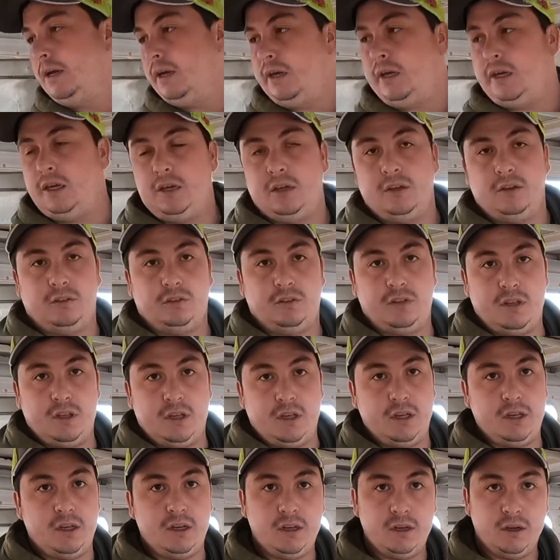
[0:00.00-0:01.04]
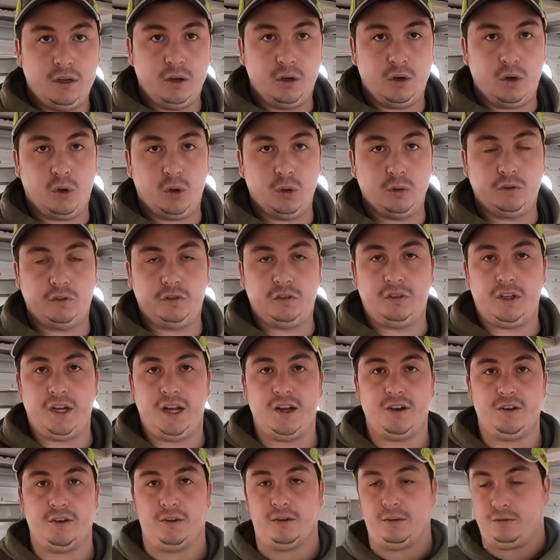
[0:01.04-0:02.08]
He is the gold
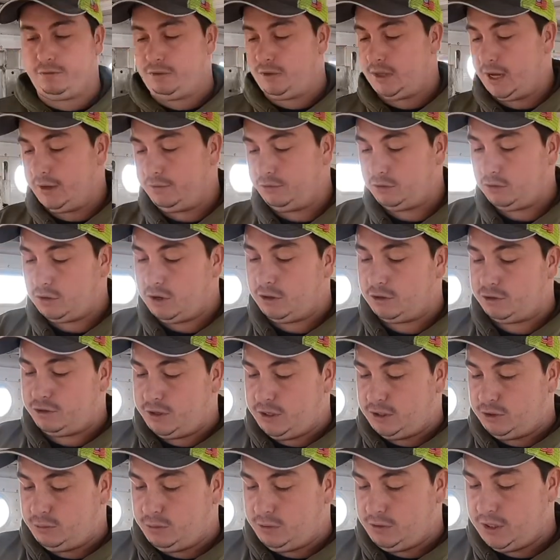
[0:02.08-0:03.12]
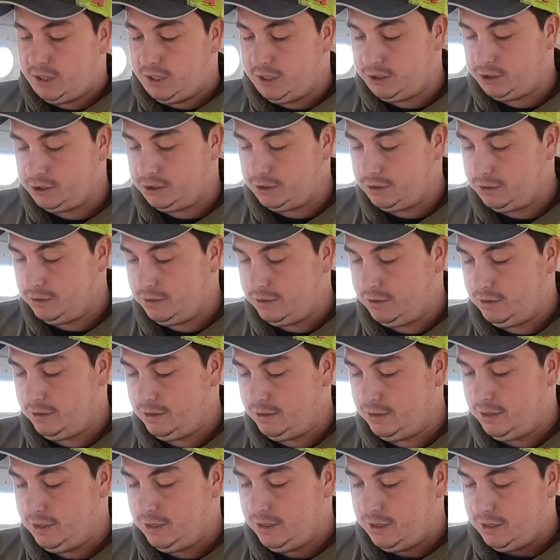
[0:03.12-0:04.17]
standard of livestock transportation.
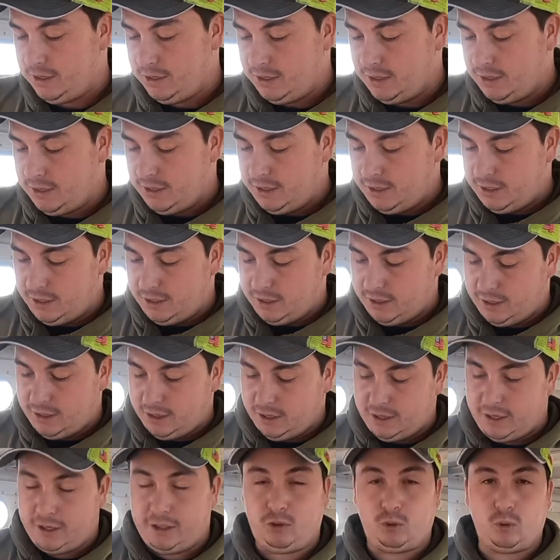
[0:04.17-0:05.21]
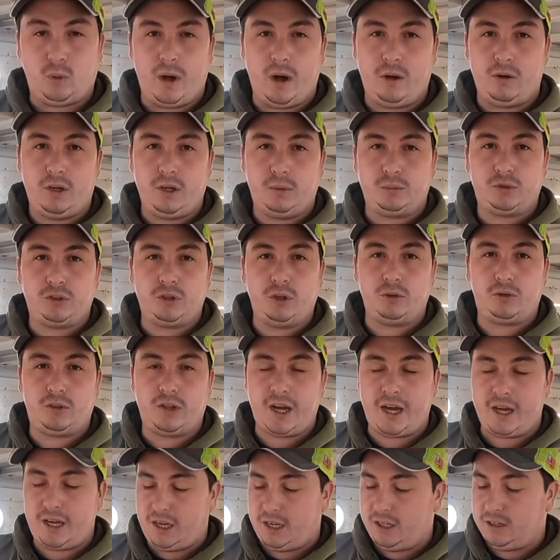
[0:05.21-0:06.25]
He's wound up so
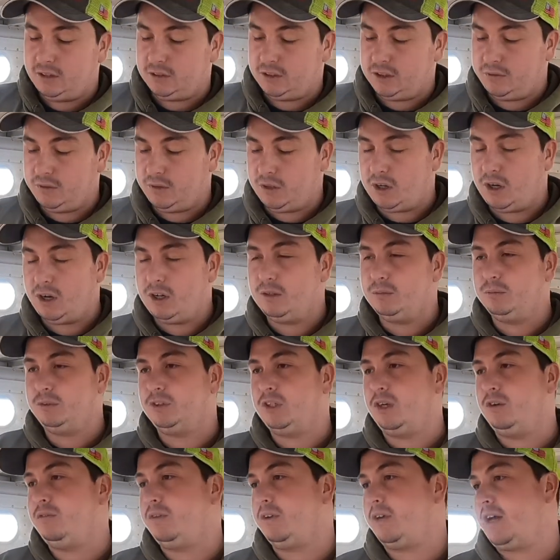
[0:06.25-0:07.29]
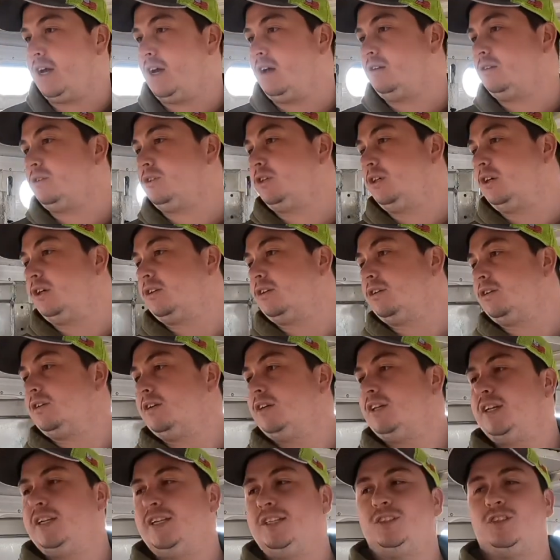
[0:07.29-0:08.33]
tight he doesn't even call himself a cattle trucker.
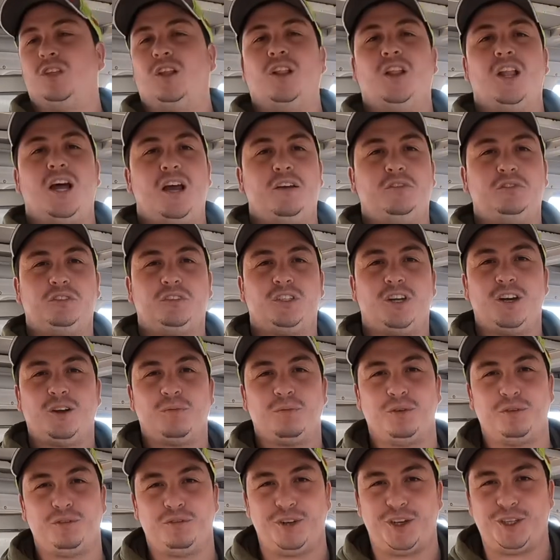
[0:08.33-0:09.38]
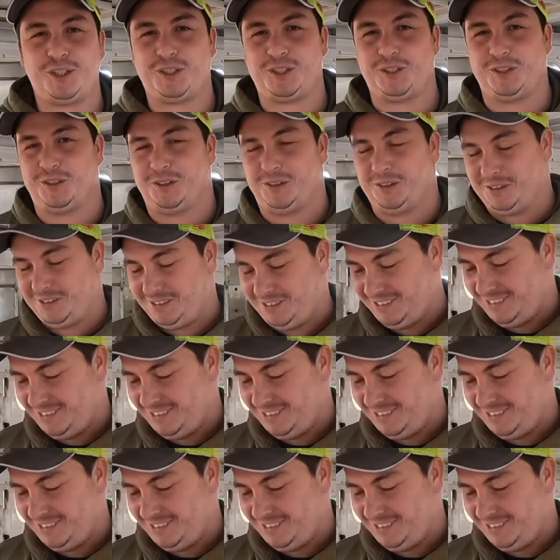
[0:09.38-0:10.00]
He's a livestock professional.